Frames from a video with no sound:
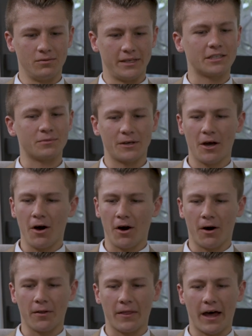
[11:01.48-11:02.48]
yes, we
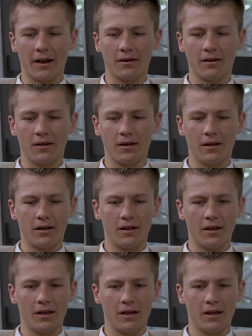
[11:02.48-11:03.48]
are, that
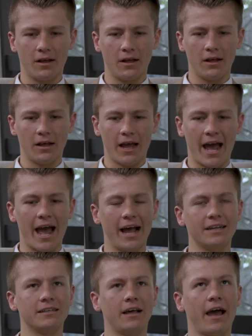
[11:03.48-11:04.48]

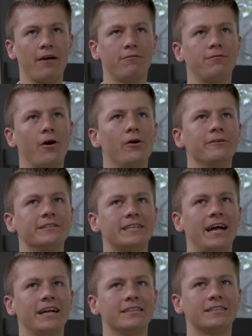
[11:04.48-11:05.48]
have phones
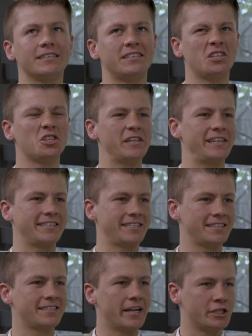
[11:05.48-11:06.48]
as essentially this
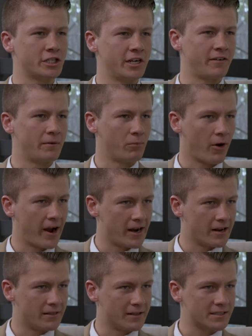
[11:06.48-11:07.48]
extension of our
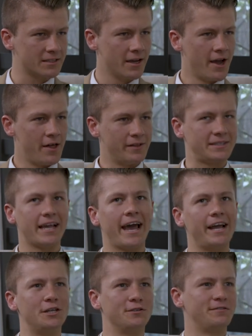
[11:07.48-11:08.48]
brain in this
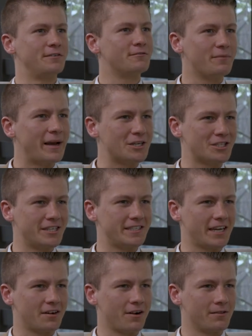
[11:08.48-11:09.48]
age of information and
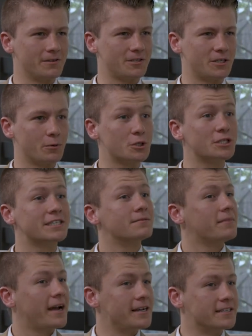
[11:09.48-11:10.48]
technology, which is
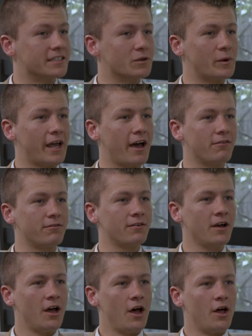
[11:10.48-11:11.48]
amazing. We have
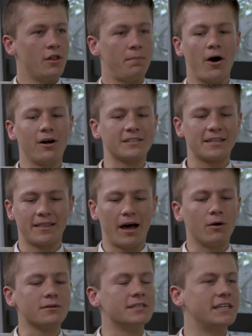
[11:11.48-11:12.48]
the past
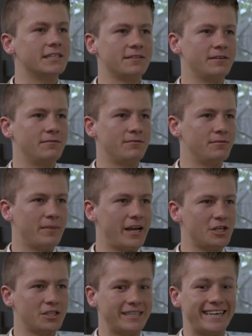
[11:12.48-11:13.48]
1,000 years of
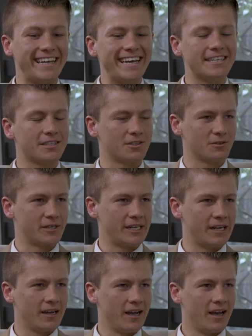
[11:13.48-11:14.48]
information and
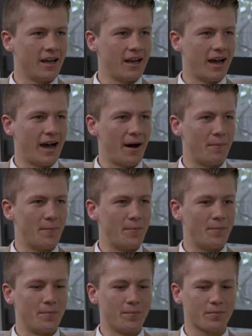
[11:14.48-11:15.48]
history
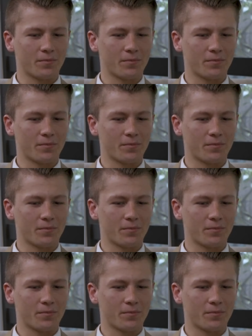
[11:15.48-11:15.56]
in